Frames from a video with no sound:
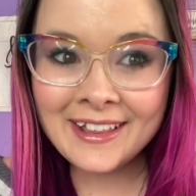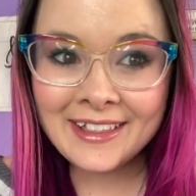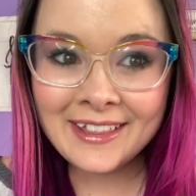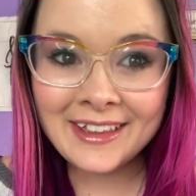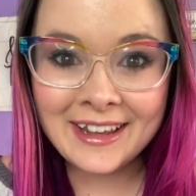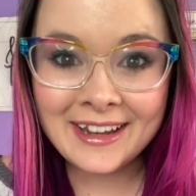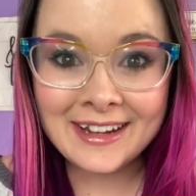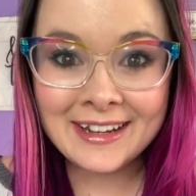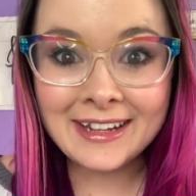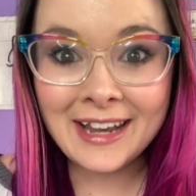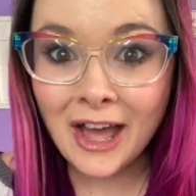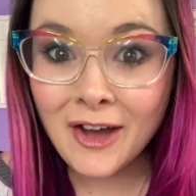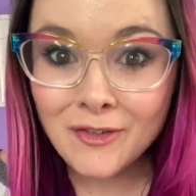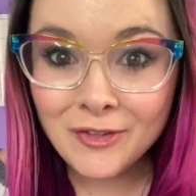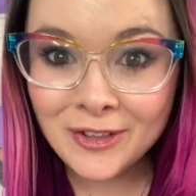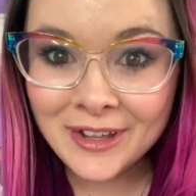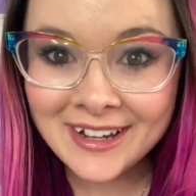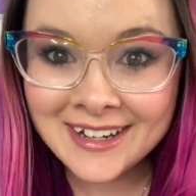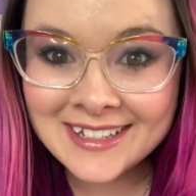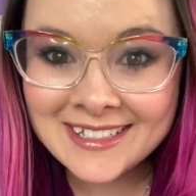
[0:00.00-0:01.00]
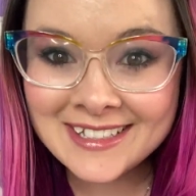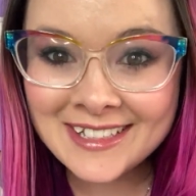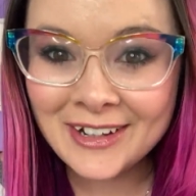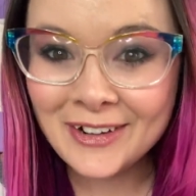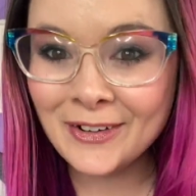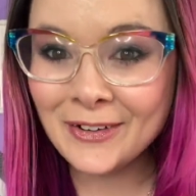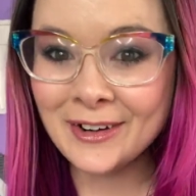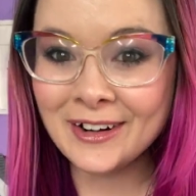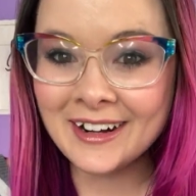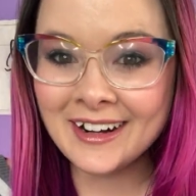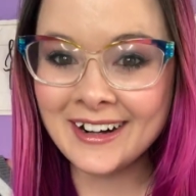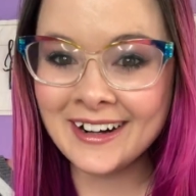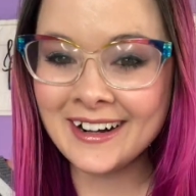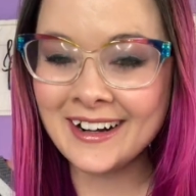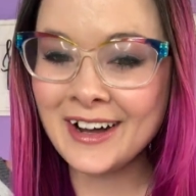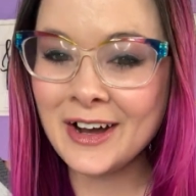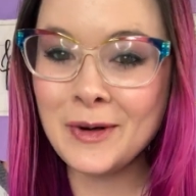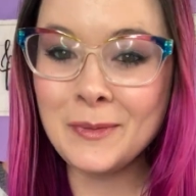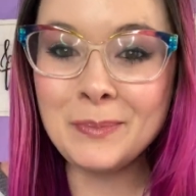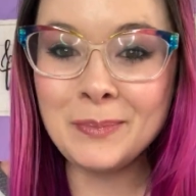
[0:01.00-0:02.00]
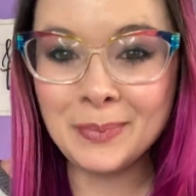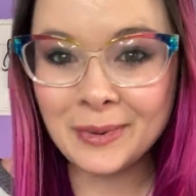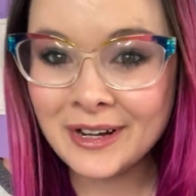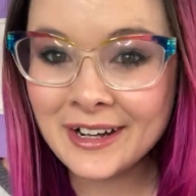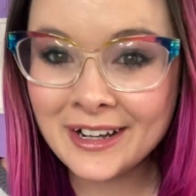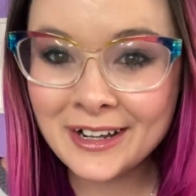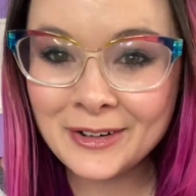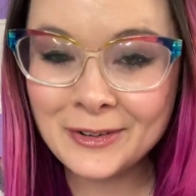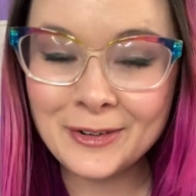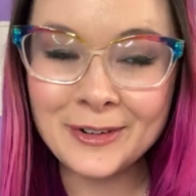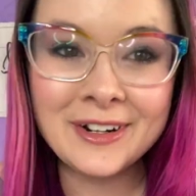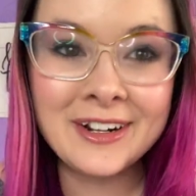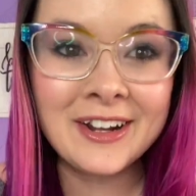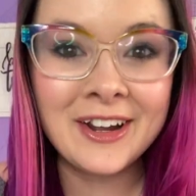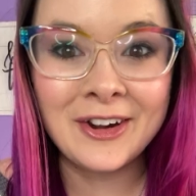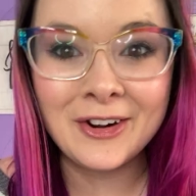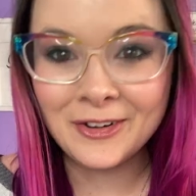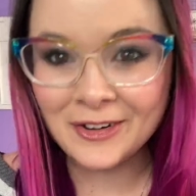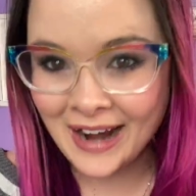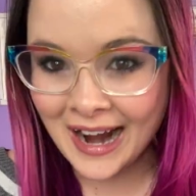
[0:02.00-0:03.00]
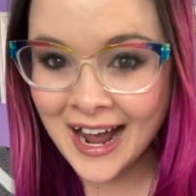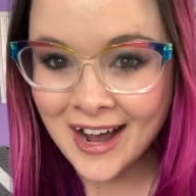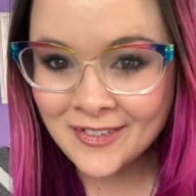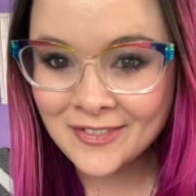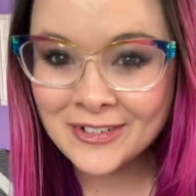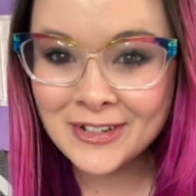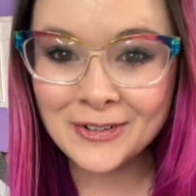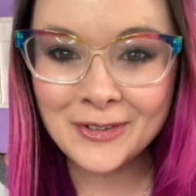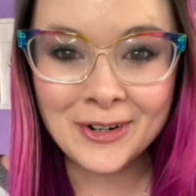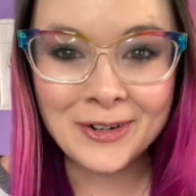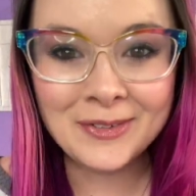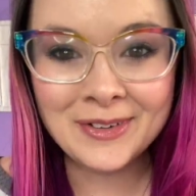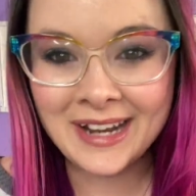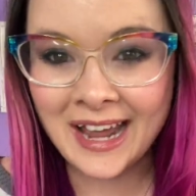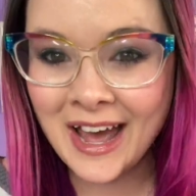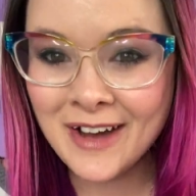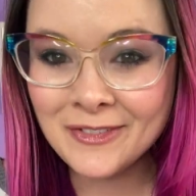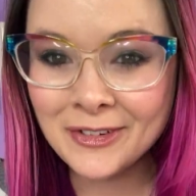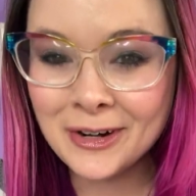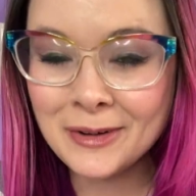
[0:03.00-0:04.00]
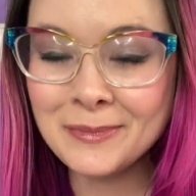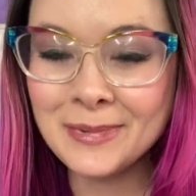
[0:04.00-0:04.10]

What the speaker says: like Netflix or a book or a craft or whatever,